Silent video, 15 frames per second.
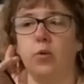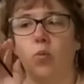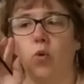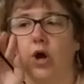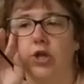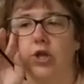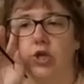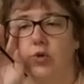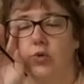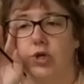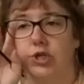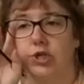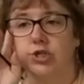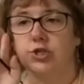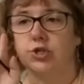And what you
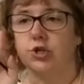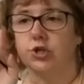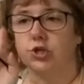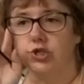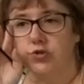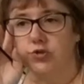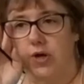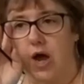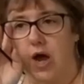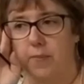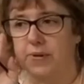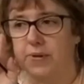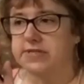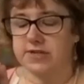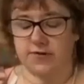can do a
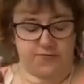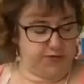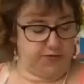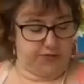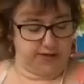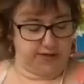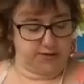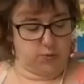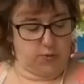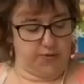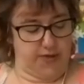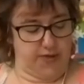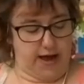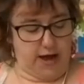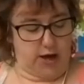couple different things
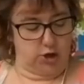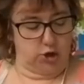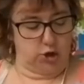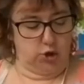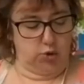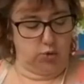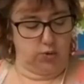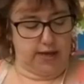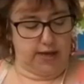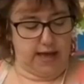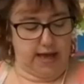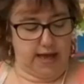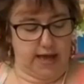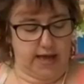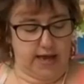with that. You
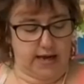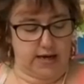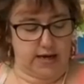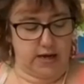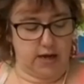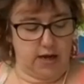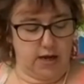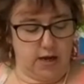can,